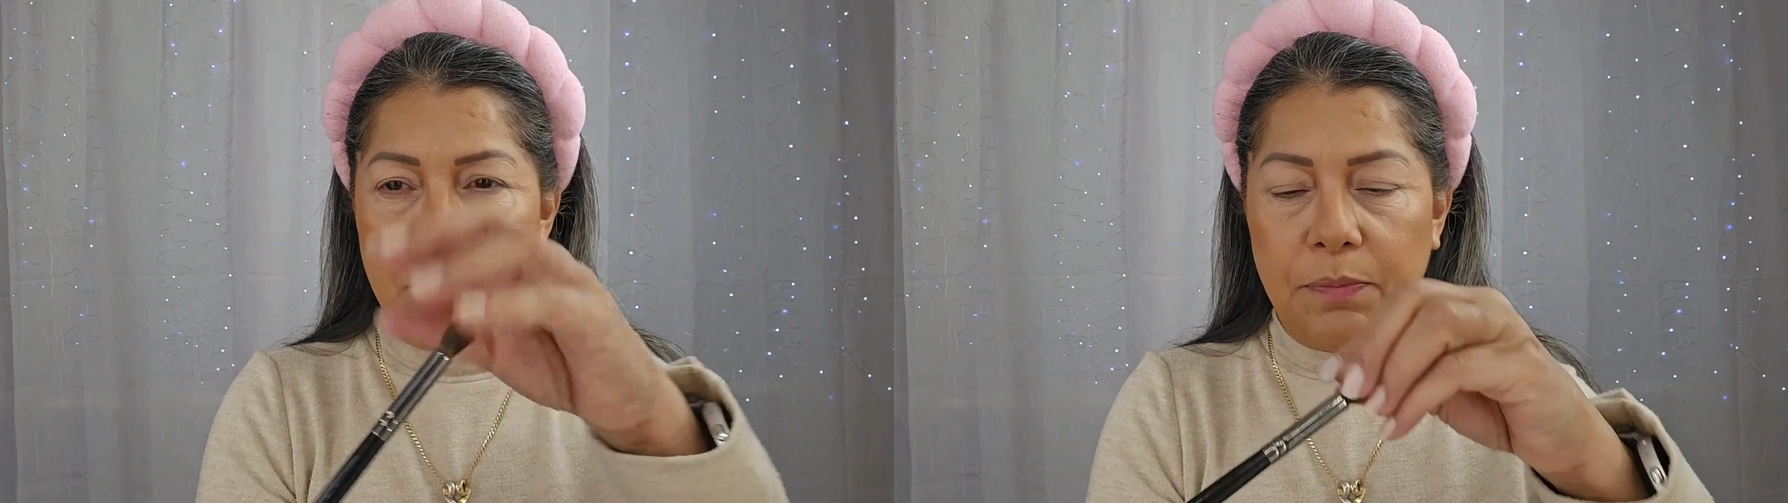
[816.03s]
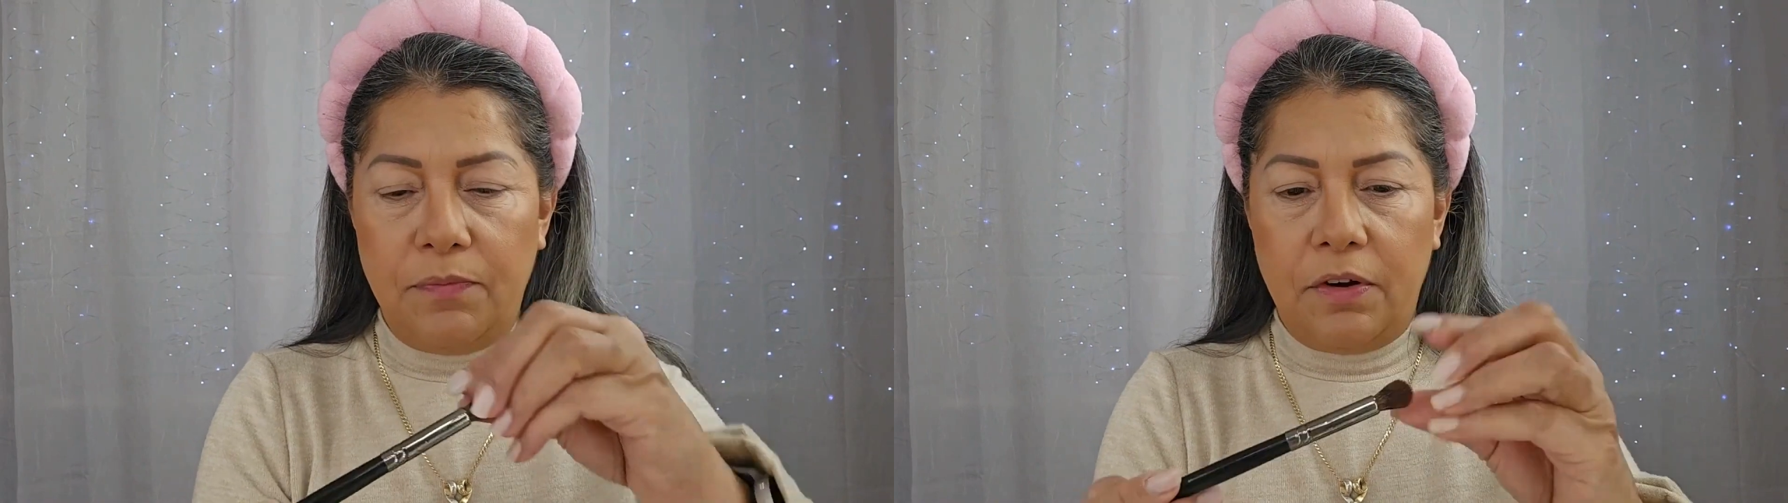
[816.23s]

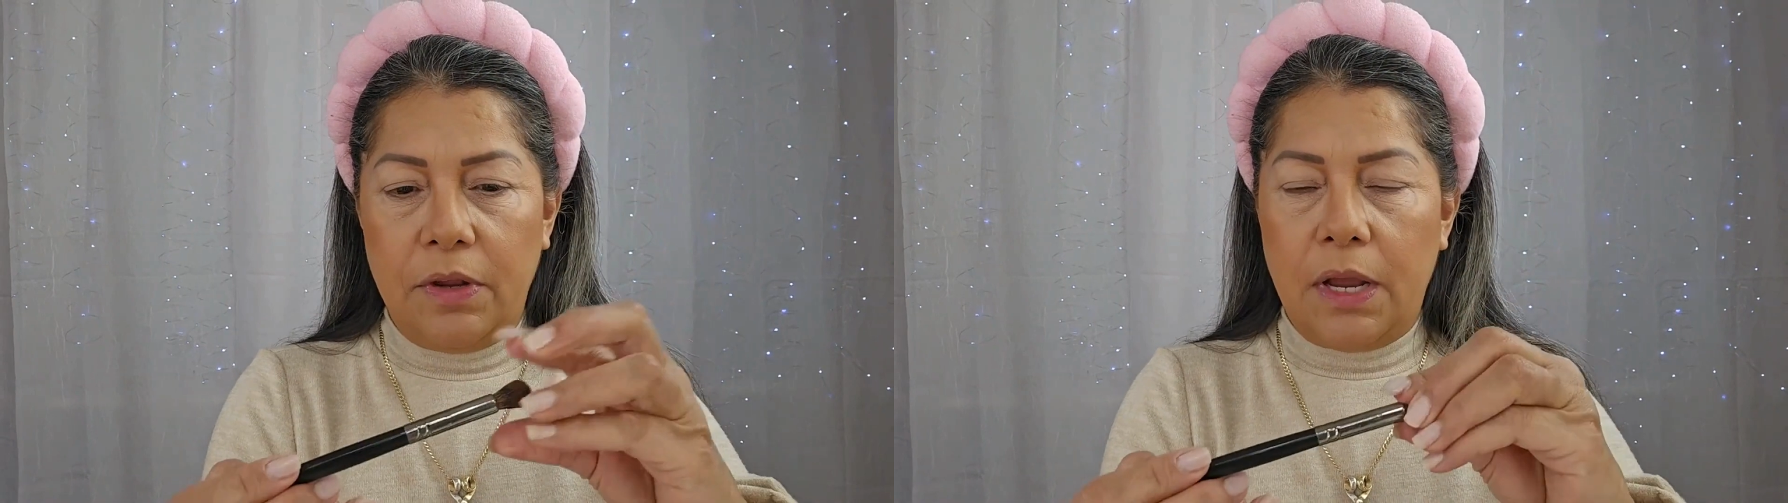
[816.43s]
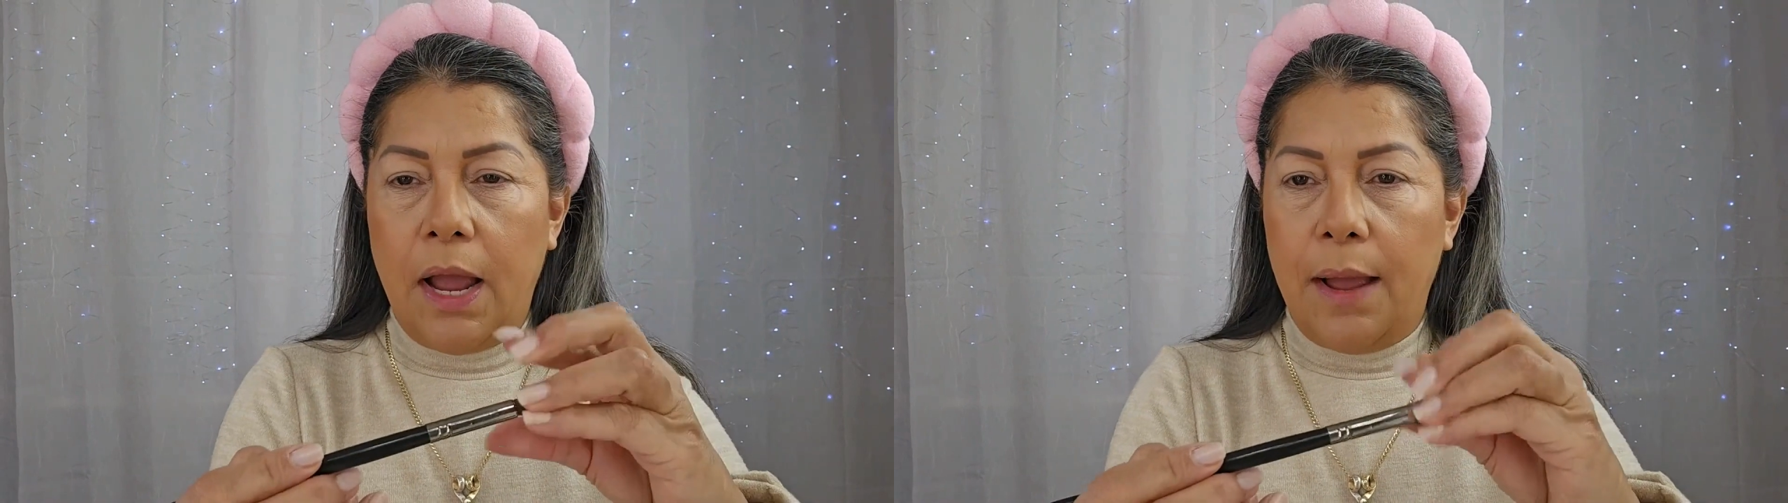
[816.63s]
but
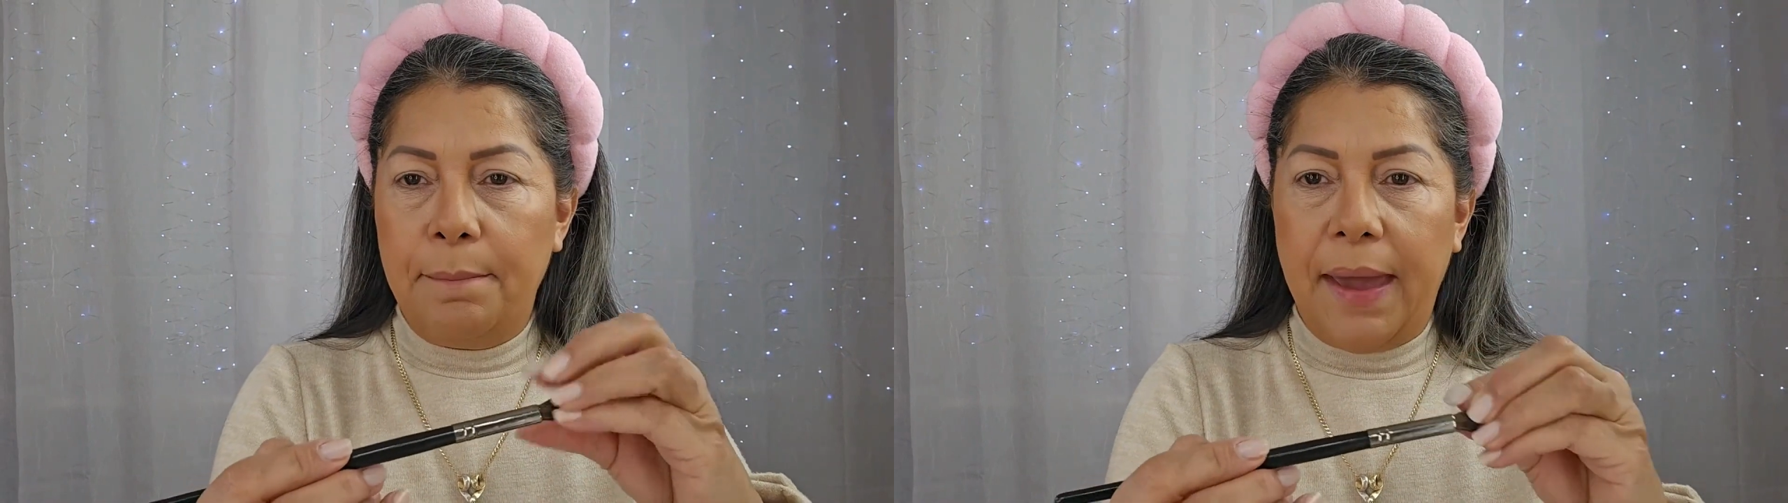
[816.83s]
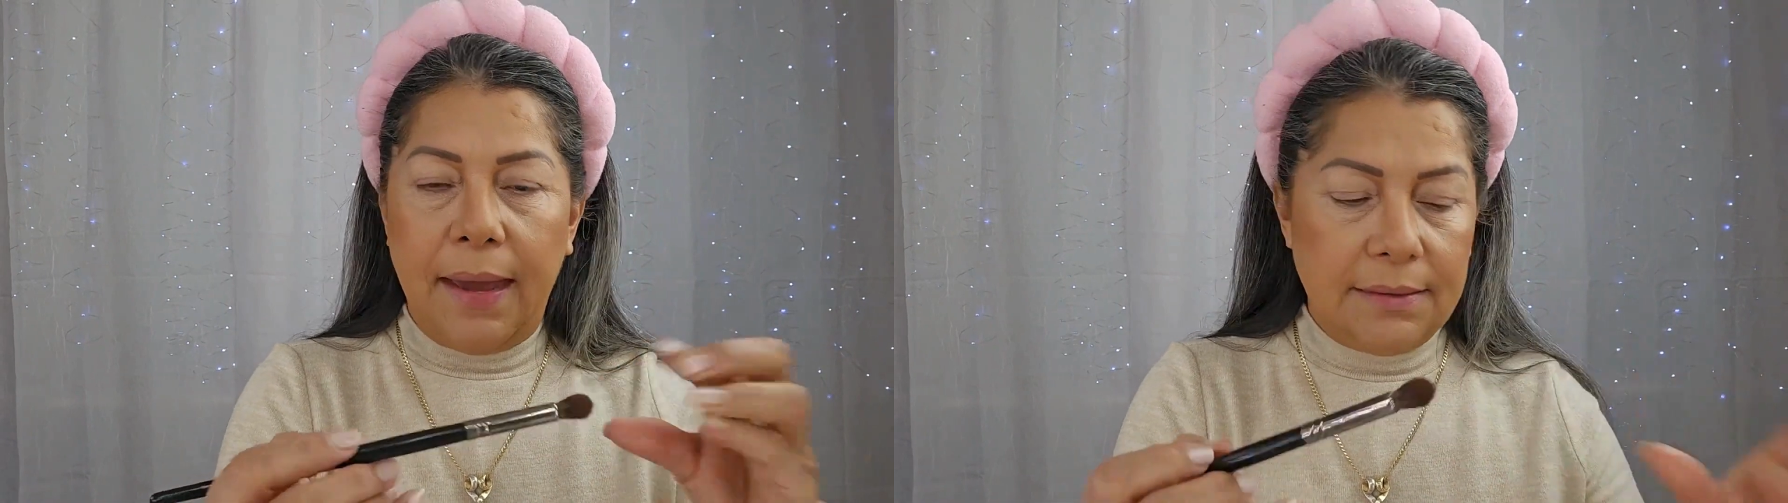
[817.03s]
very
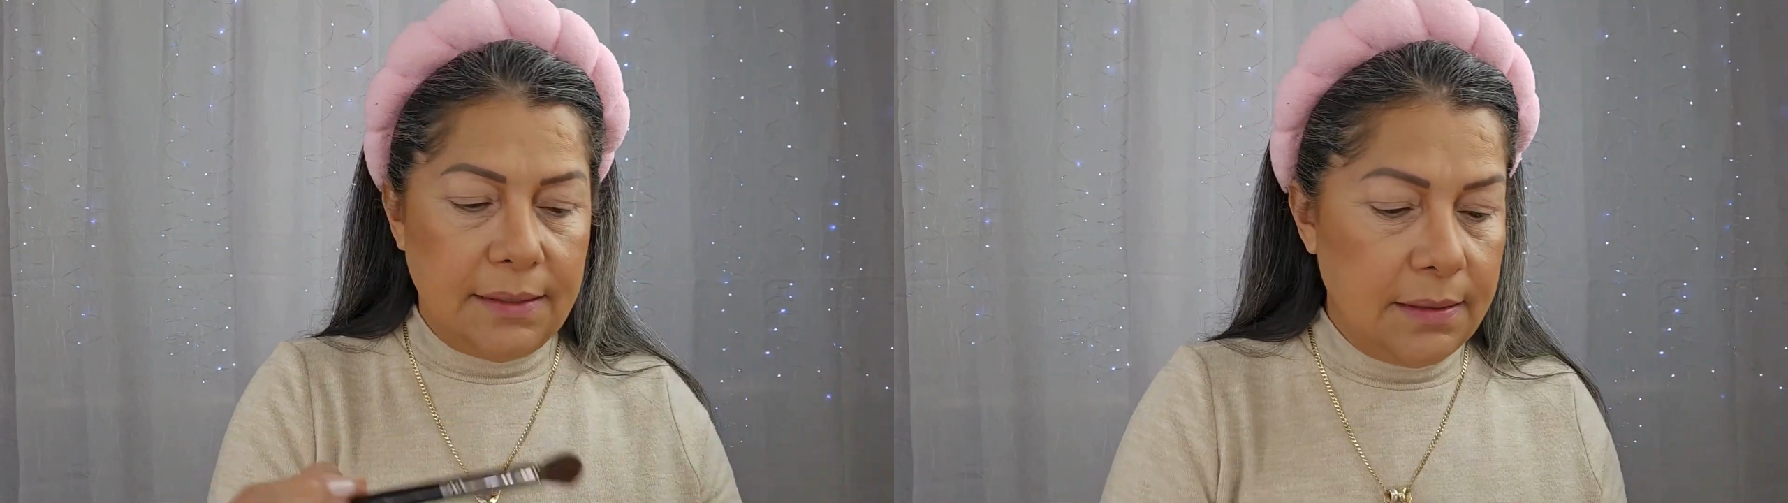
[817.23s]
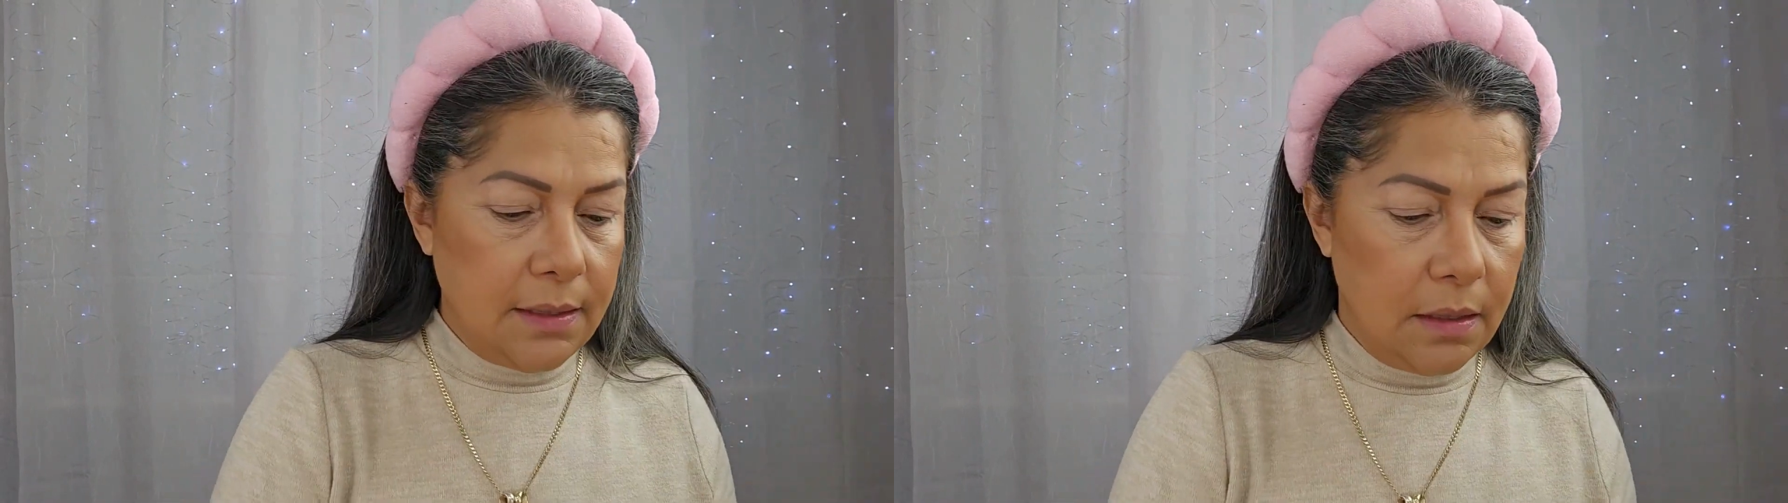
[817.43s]

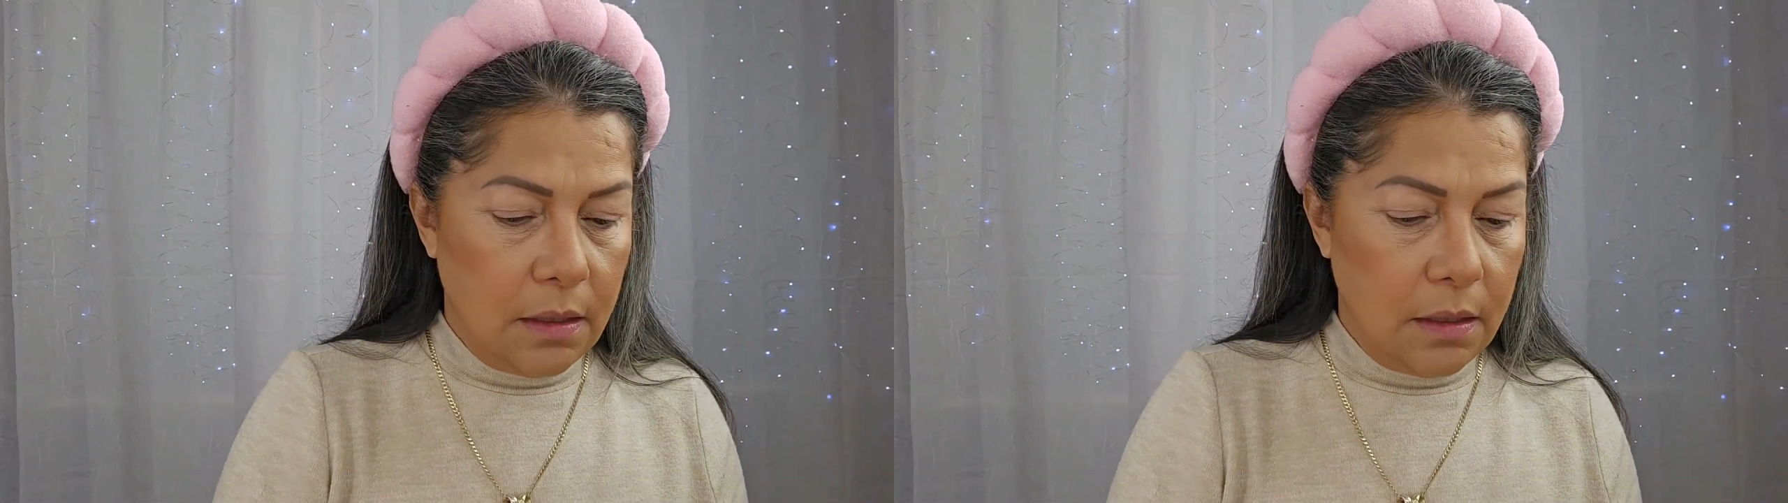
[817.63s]
compacted,